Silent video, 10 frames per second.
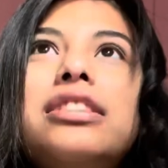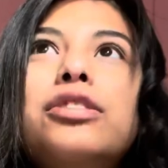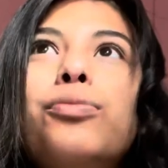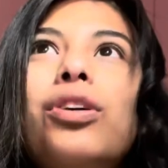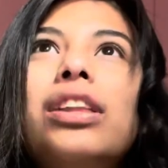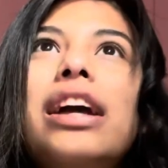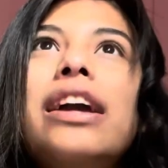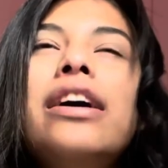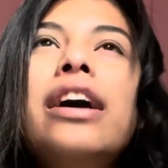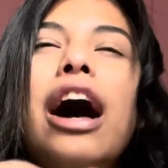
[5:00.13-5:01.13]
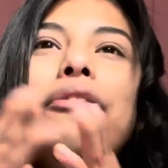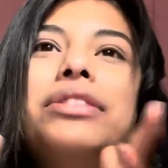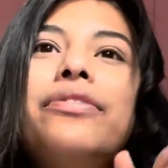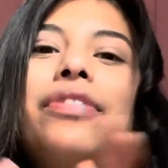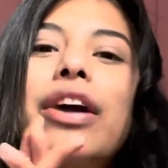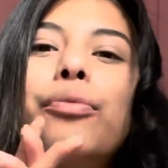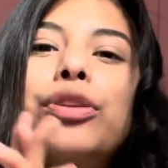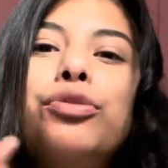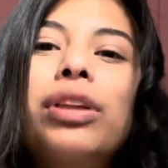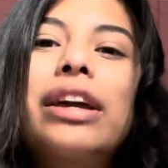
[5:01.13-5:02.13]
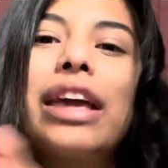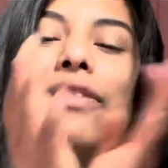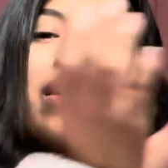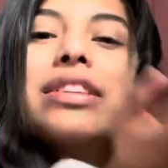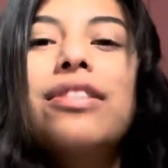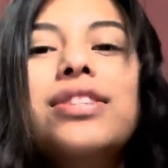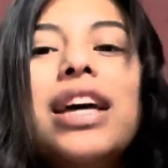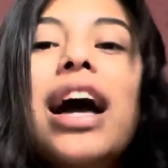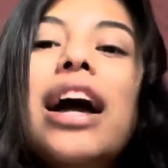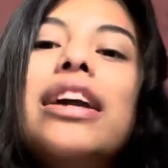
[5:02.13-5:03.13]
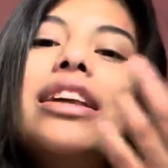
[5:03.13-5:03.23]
is more like how this event we do like events outside,